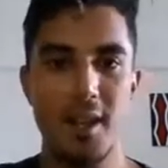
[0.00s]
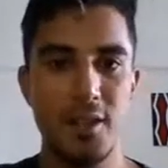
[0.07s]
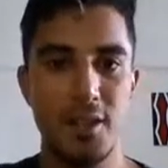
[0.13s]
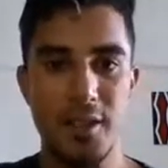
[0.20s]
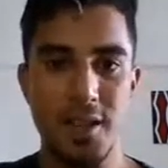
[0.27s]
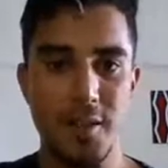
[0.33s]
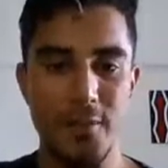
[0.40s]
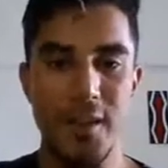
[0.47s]

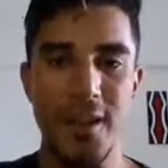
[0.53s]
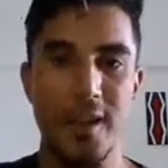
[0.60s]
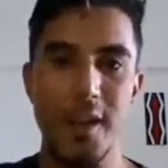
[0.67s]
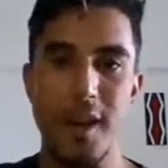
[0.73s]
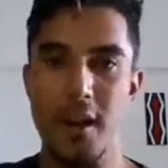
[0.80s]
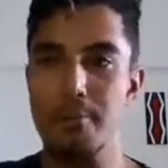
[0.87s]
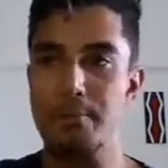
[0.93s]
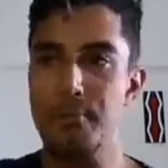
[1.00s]
shut the fuck
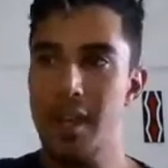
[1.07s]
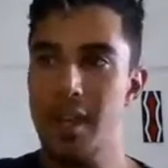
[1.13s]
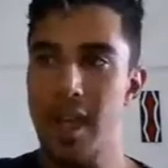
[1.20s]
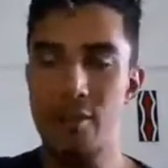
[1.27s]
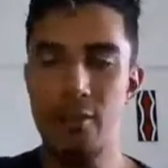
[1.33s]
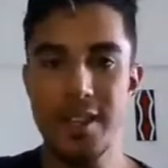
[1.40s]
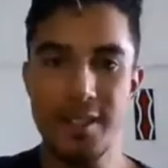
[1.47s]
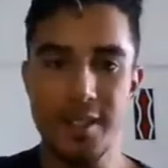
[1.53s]
up,
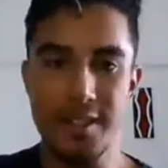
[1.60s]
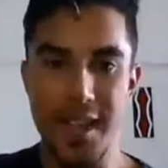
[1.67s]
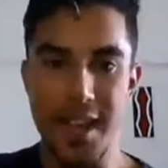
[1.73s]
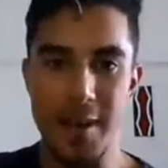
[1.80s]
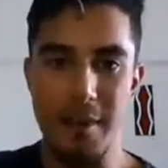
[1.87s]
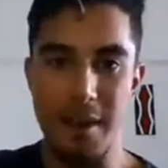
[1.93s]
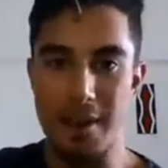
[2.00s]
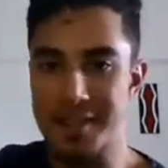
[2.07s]
and read the
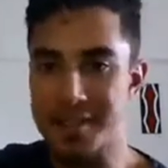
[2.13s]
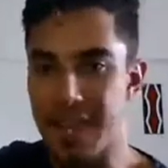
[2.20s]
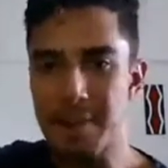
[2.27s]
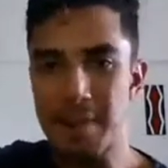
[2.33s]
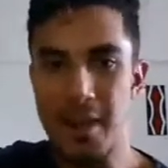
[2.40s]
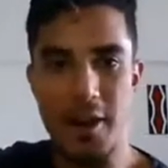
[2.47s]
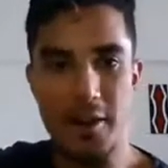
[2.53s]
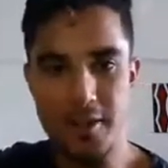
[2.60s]
sidebar. The
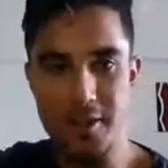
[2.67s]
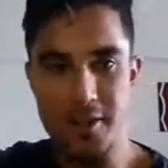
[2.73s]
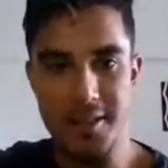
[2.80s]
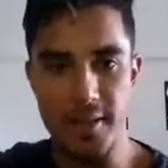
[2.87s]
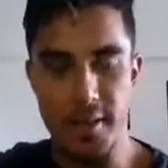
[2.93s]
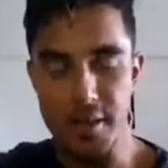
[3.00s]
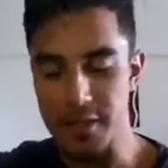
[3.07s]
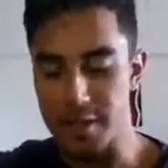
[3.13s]
sidebar is their
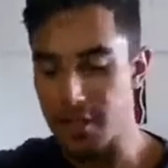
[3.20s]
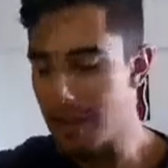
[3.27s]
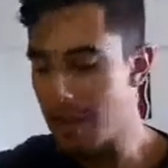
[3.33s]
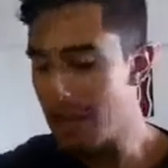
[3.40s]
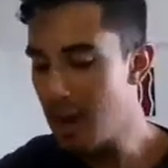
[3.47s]
literature.